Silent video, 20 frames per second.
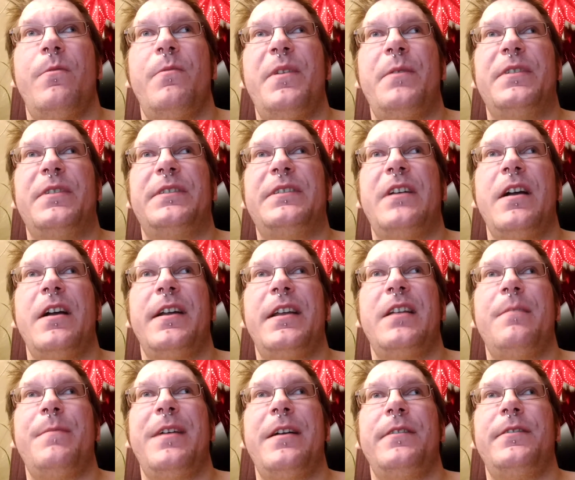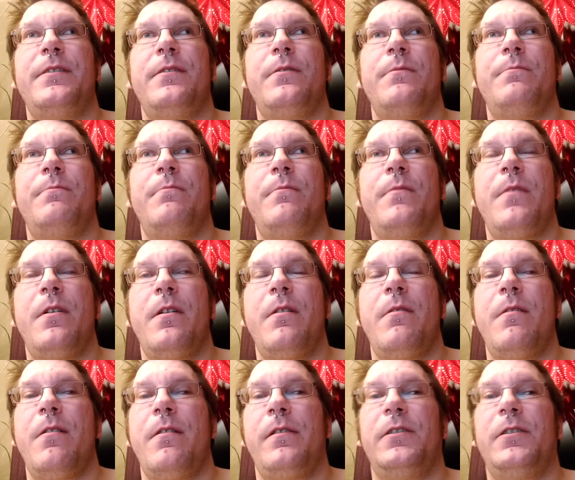we were talking about,
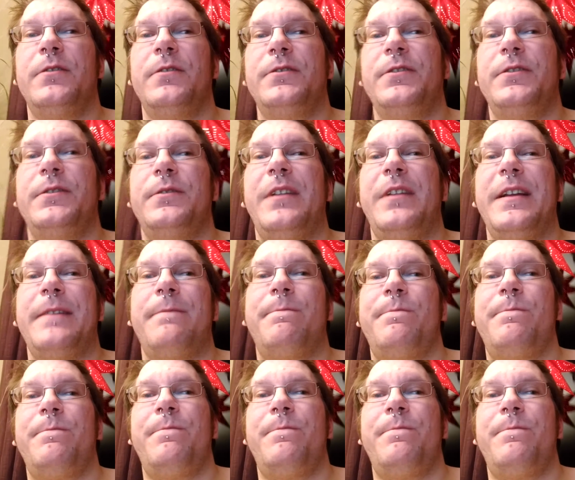closer to like